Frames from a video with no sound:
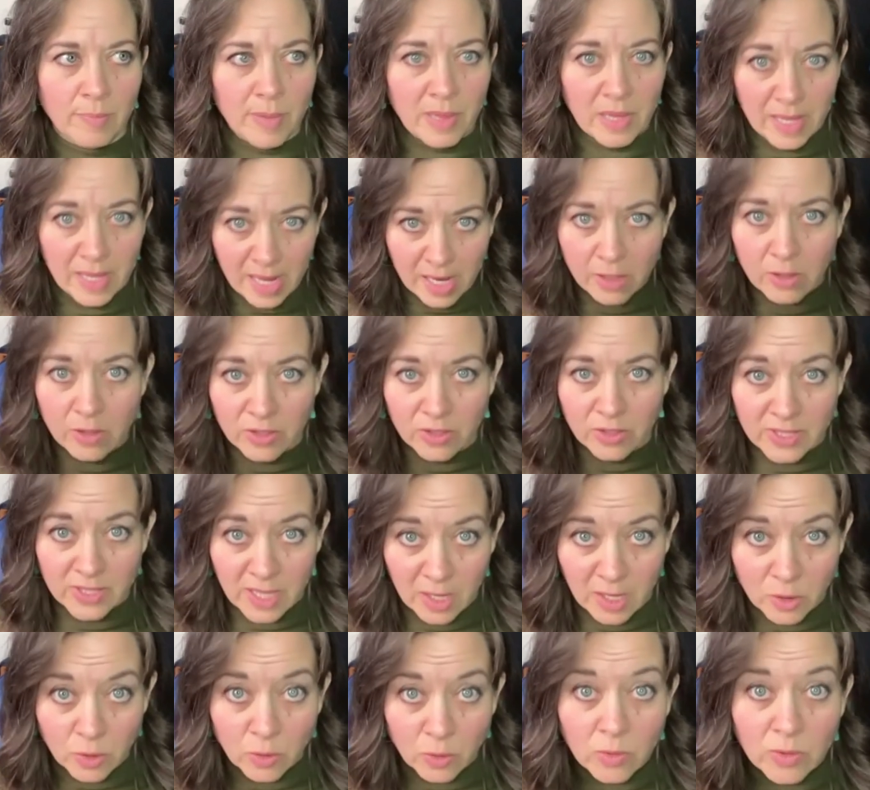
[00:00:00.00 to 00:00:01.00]
plan her
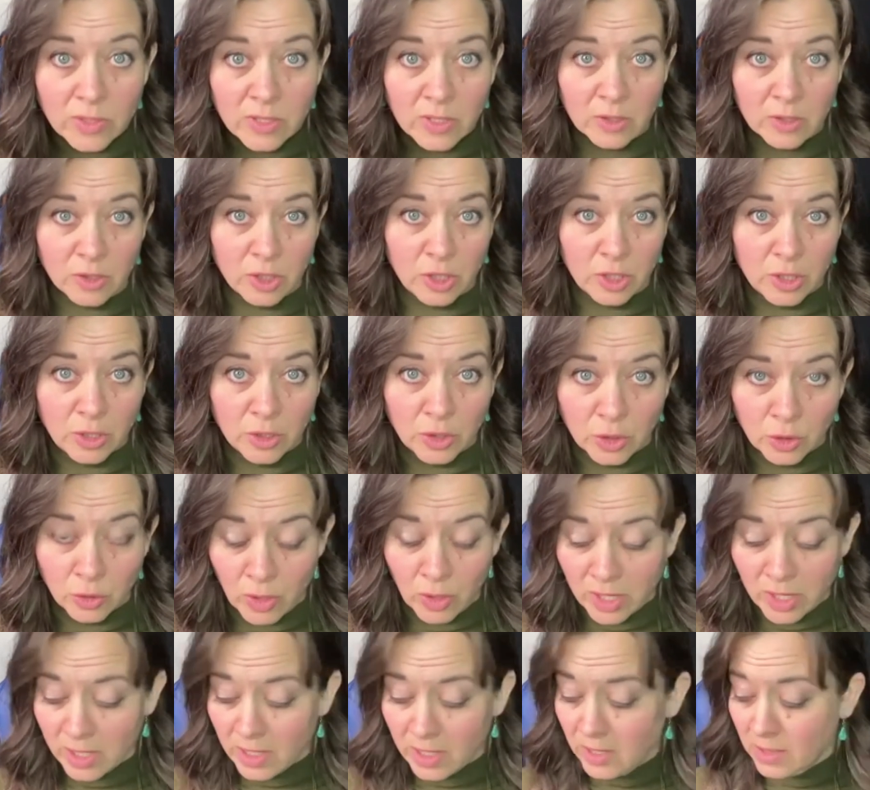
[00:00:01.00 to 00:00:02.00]
schedule so she could
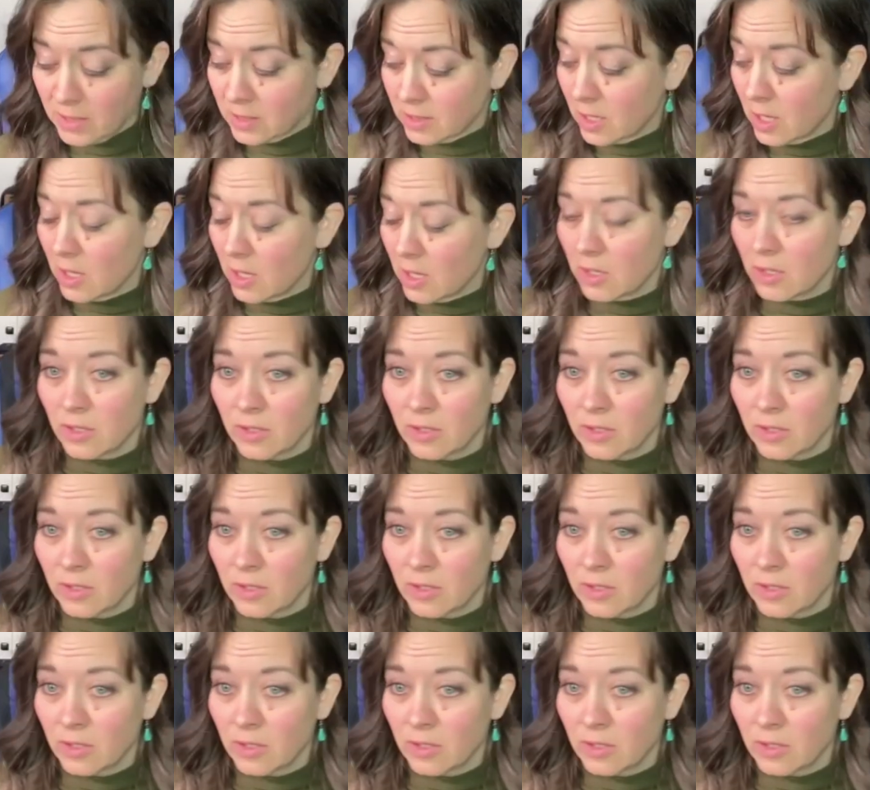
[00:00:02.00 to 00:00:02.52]
join us.